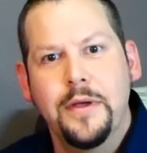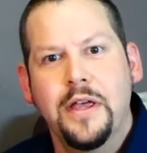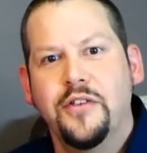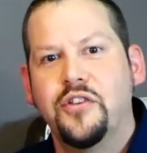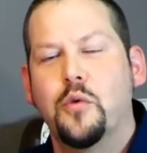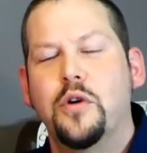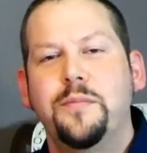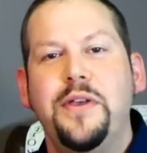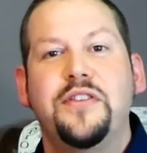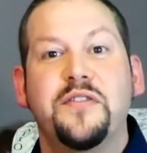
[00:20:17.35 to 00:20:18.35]
So one
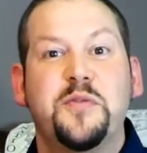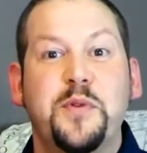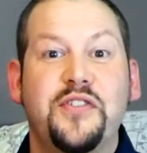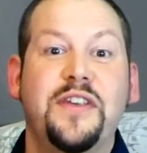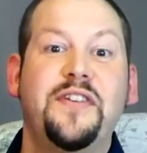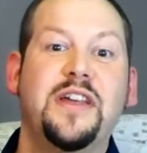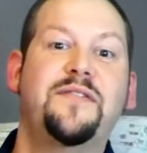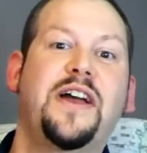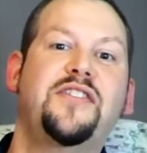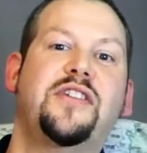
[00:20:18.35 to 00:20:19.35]
piece of specific
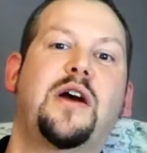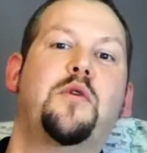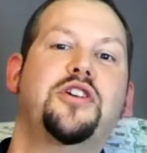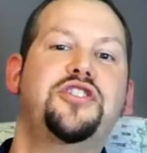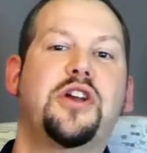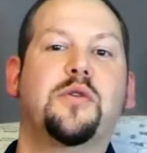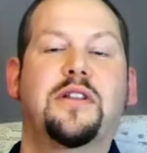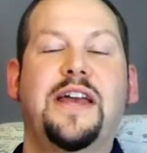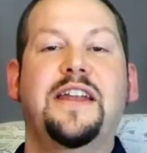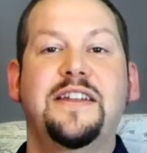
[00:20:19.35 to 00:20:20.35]
advice that I want to share
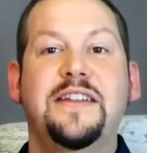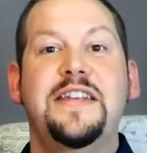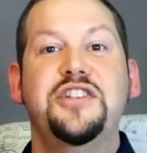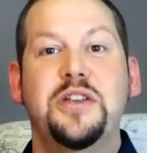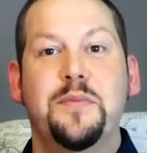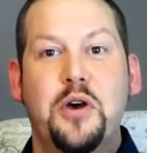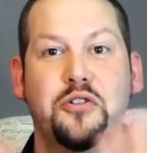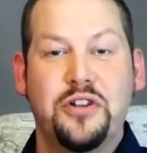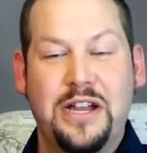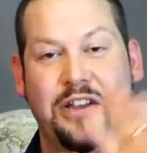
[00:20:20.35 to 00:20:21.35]
related to teaching
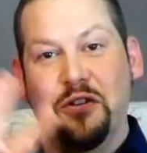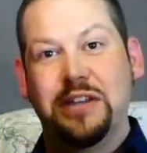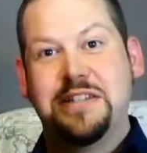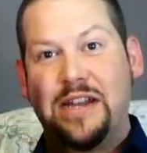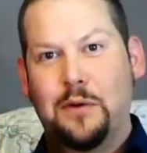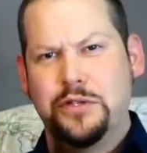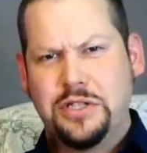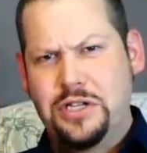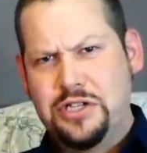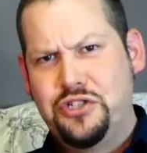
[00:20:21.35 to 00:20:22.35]
poetry, and I know I said I wasn't
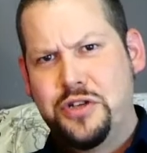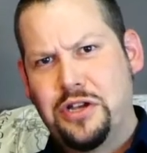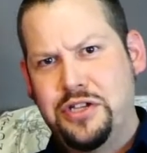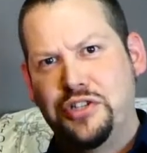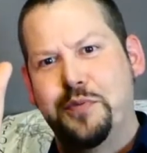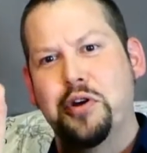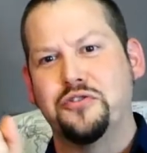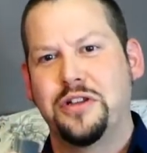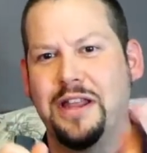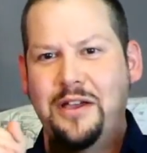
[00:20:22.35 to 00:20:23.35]
going to teach you how to teach
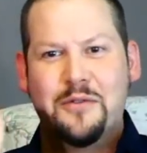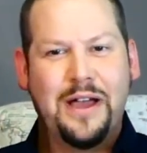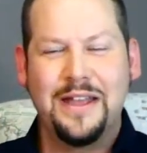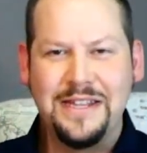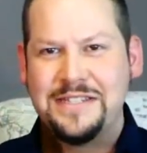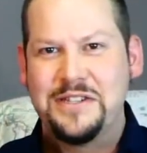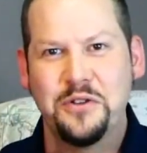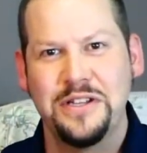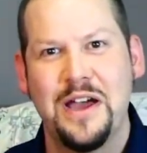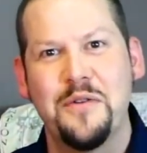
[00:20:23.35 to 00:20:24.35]
poetry, like it's
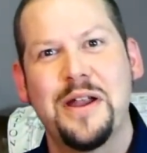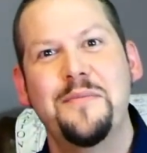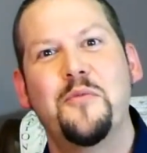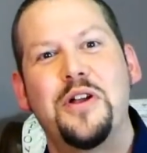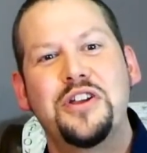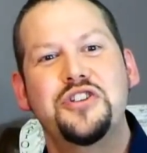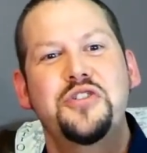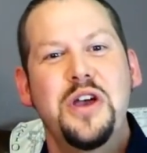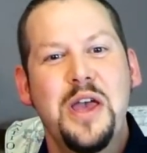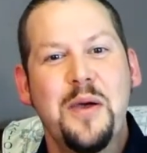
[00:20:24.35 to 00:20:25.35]
totally not what I want to
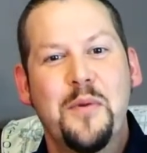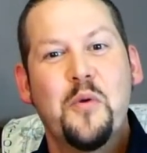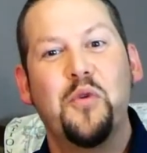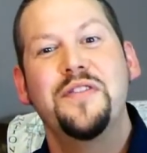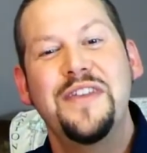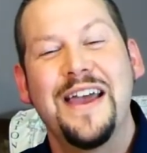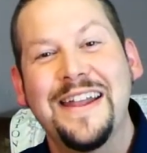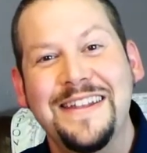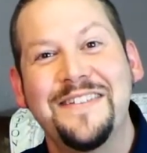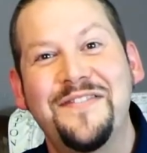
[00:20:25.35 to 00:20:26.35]
do, but one thing
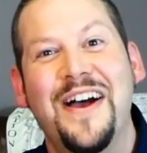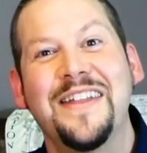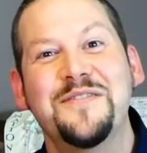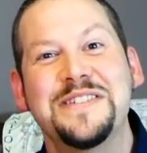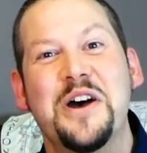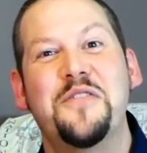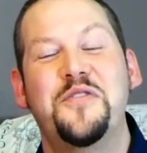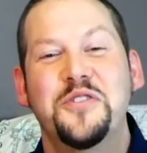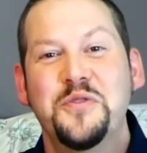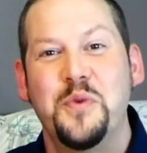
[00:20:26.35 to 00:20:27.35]
I did find was
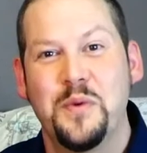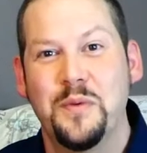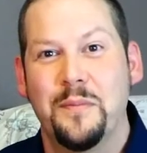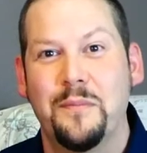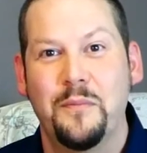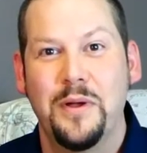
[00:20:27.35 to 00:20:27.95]
helpful when